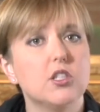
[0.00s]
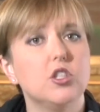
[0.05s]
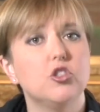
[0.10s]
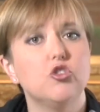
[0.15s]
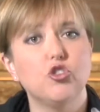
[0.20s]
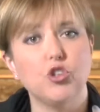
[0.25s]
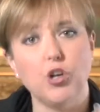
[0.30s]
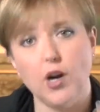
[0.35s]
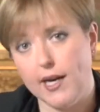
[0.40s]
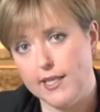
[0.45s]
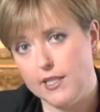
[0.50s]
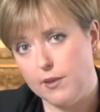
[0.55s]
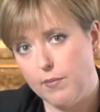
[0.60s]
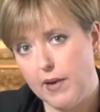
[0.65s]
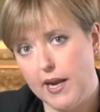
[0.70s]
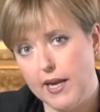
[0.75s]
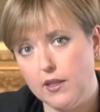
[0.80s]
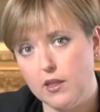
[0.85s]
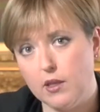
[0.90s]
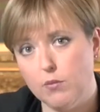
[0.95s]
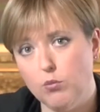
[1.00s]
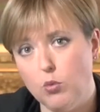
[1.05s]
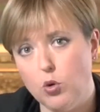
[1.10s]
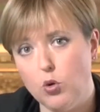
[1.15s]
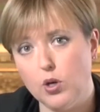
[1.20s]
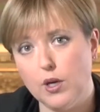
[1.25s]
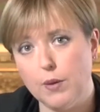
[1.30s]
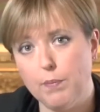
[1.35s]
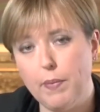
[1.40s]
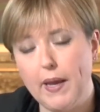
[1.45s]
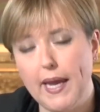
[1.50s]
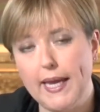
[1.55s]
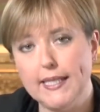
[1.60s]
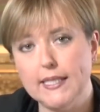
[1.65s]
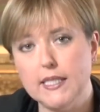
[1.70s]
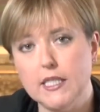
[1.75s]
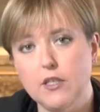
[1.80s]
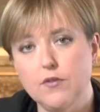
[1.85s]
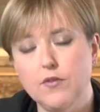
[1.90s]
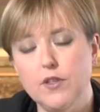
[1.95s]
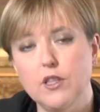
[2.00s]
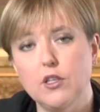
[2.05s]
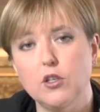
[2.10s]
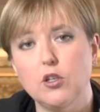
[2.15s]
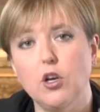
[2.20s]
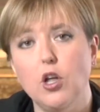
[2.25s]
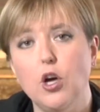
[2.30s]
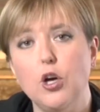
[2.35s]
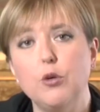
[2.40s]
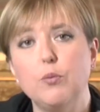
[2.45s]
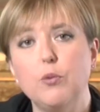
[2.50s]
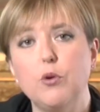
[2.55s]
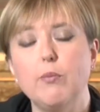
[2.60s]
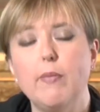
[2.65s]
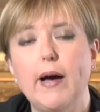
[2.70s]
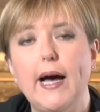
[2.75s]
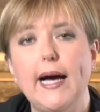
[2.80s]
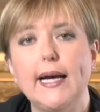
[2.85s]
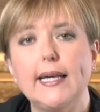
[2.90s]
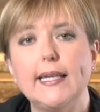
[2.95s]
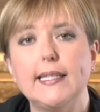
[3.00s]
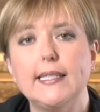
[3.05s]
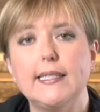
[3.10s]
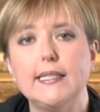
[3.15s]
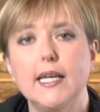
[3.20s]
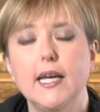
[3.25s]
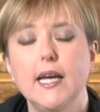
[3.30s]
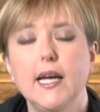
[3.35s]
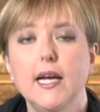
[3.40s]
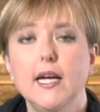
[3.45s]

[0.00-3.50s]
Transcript: to try to make them more competitive in the global market.